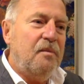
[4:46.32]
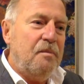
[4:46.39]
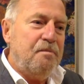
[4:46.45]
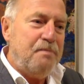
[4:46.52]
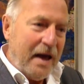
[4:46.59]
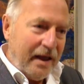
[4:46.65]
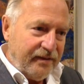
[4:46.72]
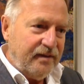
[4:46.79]

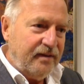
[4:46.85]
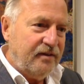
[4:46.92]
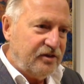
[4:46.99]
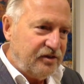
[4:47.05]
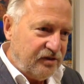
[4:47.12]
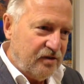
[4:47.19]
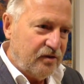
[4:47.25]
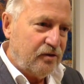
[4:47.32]
ban
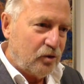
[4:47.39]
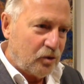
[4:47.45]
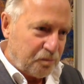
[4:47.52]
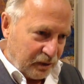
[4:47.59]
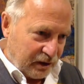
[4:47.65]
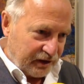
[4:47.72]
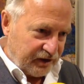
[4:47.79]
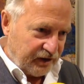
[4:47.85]

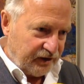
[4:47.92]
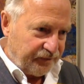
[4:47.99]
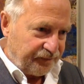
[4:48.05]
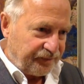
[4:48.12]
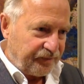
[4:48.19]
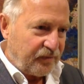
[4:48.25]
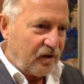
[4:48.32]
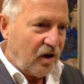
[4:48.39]
third-party
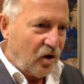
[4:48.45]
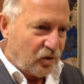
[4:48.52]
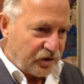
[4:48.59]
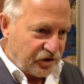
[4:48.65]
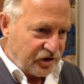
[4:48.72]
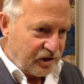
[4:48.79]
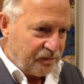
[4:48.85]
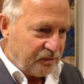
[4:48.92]

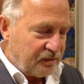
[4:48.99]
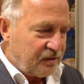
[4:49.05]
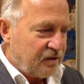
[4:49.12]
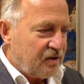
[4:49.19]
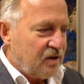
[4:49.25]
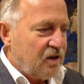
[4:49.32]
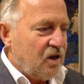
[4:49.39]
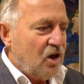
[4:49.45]
ownership
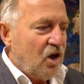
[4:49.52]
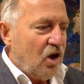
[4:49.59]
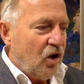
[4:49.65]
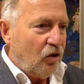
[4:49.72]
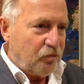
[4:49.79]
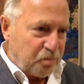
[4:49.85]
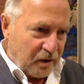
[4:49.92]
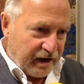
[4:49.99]

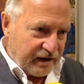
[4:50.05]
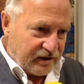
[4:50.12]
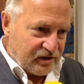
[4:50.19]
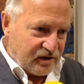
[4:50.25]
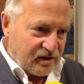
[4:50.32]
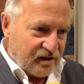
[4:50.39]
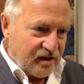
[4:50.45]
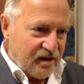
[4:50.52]
of
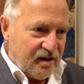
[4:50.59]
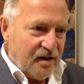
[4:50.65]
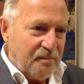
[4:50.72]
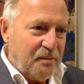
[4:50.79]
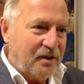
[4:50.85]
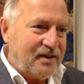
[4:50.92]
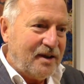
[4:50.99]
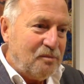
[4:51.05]
players.
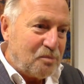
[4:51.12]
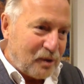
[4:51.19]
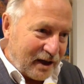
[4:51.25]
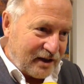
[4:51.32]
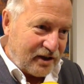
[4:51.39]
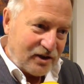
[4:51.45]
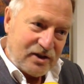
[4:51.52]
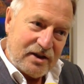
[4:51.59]
But in
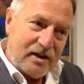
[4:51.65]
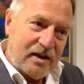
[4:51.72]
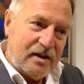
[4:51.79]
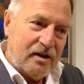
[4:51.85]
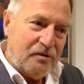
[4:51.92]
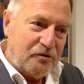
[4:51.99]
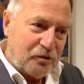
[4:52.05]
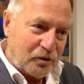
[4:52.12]
practice,
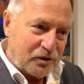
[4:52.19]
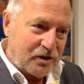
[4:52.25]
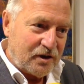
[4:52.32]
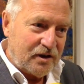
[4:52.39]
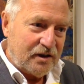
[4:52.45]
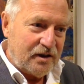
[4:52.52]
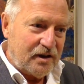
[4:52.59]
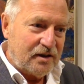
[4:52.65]

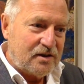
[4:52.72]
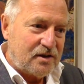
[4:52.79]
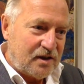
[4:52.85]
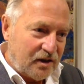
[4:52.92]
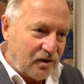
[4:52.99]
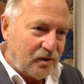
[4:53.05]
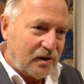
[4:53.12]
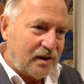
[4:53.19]
unfortunately, it
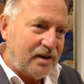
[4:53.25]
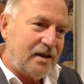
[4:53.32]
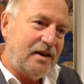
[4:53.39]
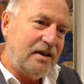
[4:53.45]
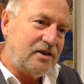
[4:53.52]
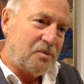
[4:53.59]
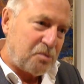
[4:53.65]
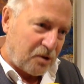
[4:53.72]
still
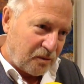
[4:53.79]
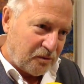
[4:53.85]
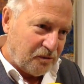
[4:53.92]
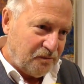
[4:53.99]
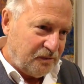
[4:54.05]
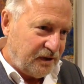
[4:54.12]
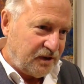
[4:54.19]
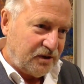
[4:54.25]
is a
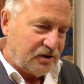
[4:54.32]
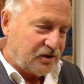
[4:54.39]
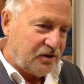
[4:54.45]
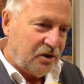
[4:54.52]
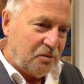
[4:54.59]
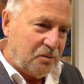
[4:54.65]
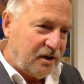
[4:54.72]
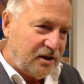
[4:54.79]
problem, because
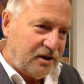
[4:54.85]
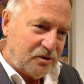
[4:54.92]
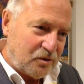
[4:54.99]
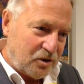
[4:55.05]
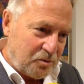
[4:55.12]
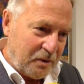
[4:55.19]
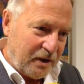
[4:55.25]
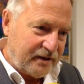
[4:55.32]
nobody is
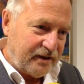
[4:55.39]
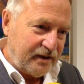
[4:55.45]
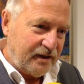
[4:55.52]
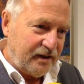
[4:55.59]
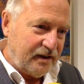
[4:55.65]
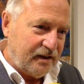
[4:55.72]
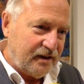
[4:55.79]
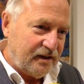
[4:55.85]

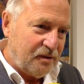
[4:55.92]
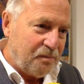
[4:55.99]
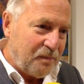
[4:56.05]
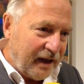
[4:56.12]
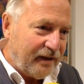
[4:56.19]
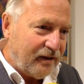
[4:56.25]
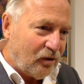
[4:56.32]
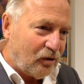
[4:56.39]
respecting the
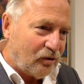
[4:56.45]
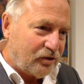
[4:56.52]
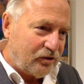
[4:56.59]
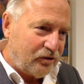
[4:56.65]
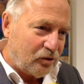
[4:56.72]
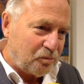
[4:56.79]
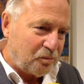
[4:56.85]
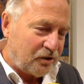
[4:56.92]
ban of the
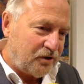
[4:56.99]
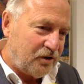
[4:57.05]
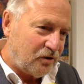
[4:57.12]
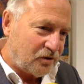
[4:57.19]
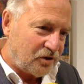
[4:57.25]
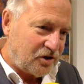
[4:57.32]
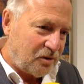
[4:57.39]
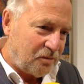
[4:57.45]
third-party
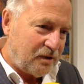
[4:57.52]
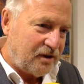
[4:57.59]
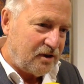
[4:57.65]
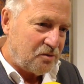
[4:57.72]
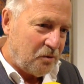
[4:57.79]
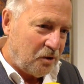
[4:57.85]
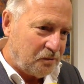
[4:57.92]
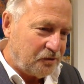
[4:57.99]
ownership at this
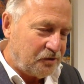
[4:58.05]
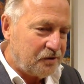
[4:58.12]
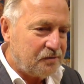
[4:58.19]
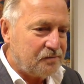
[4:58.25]
moment.